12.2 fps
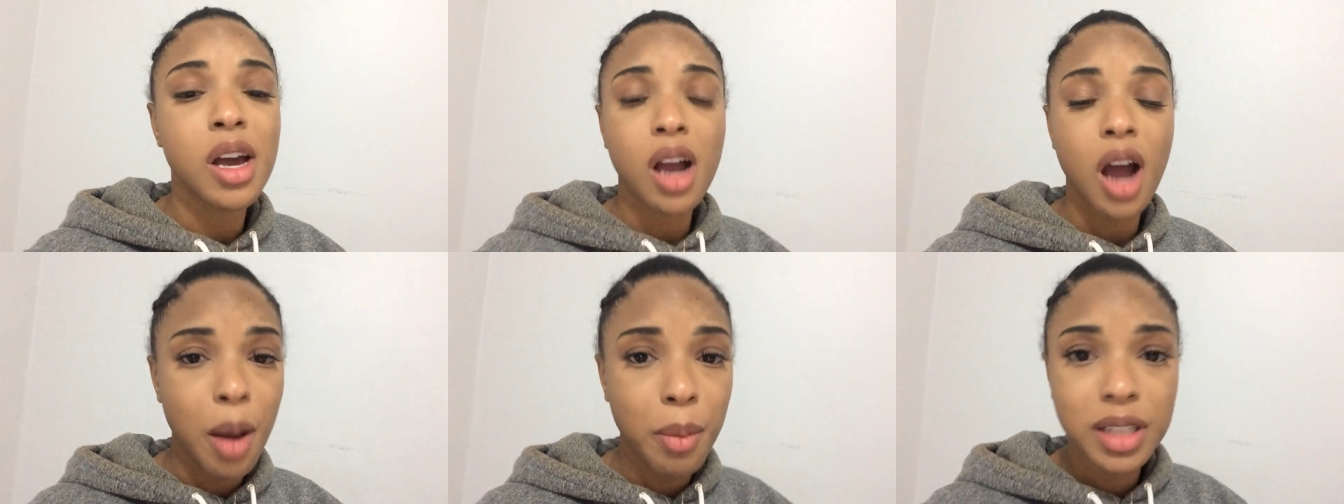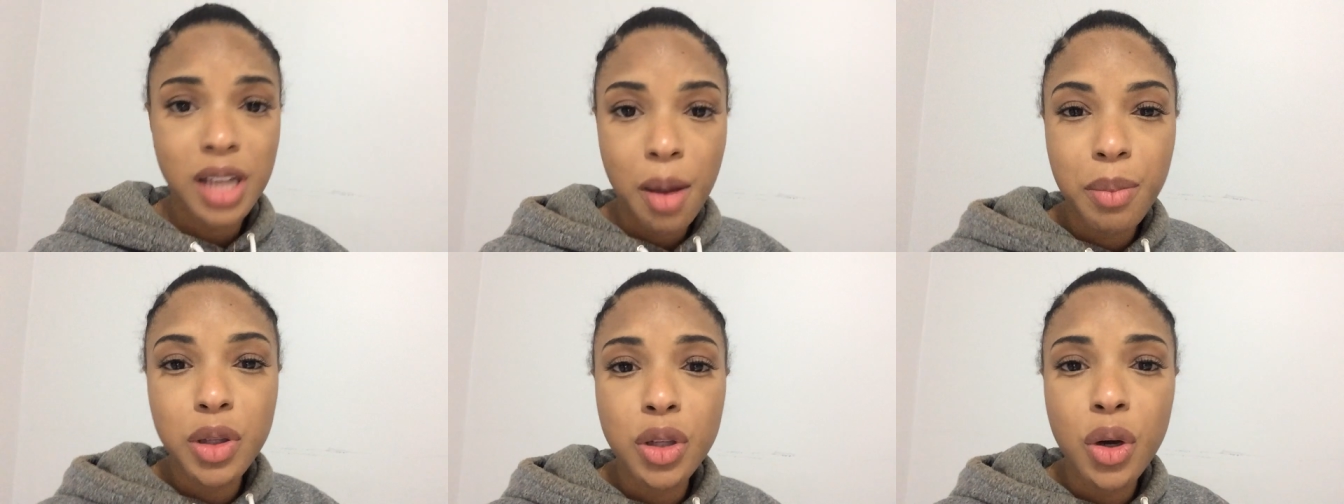Comment
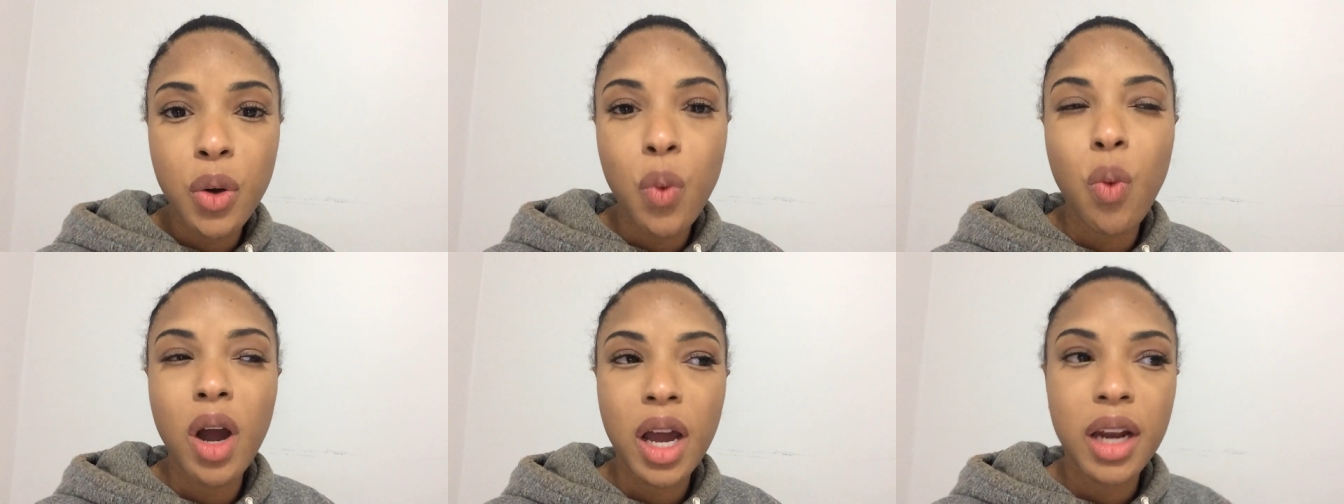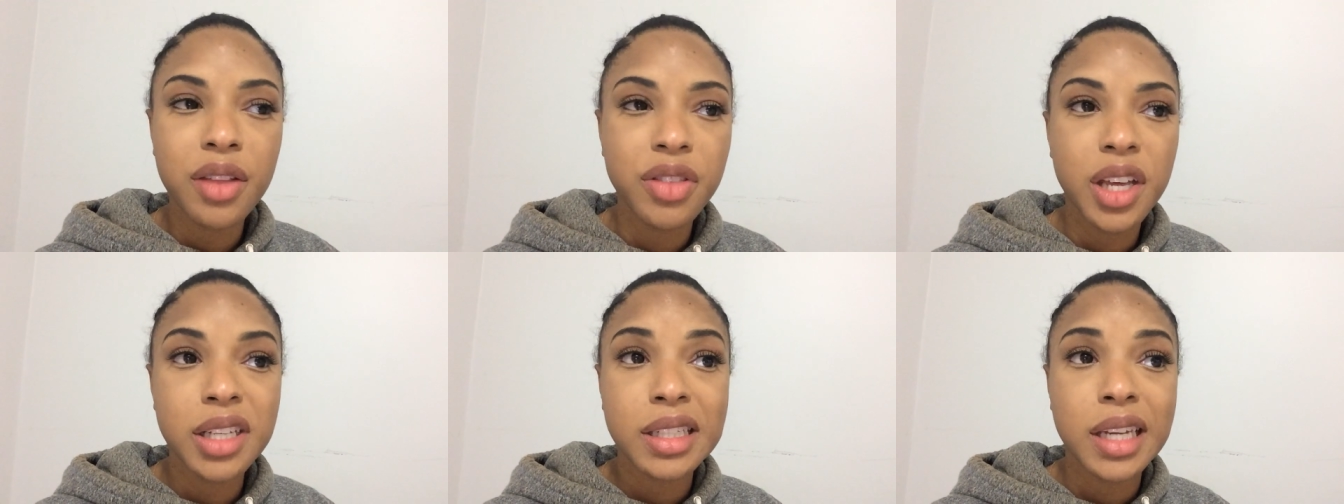down below, what kind of
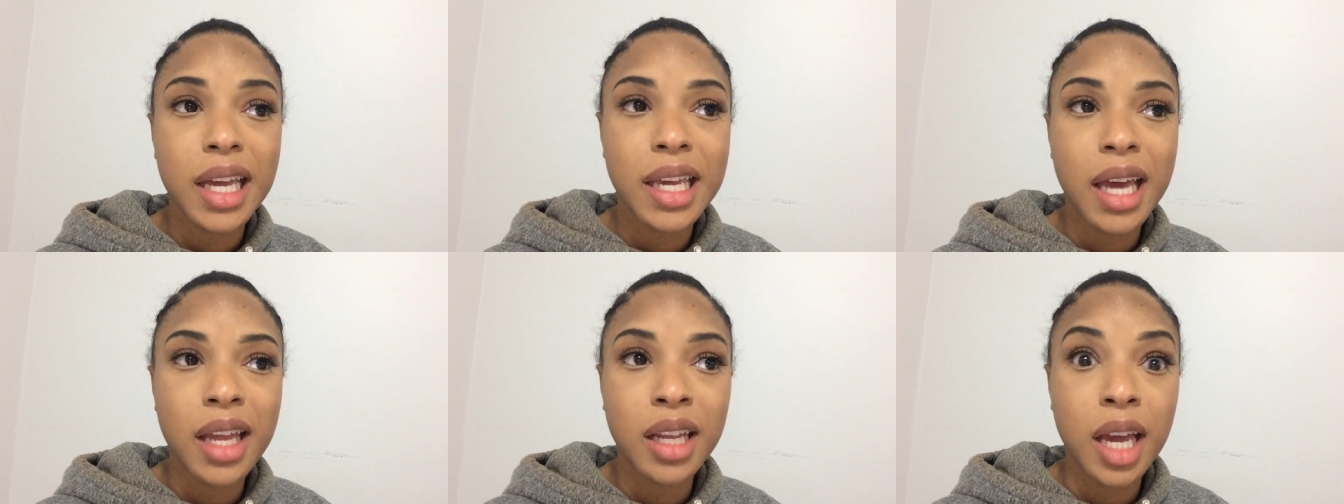things can I get?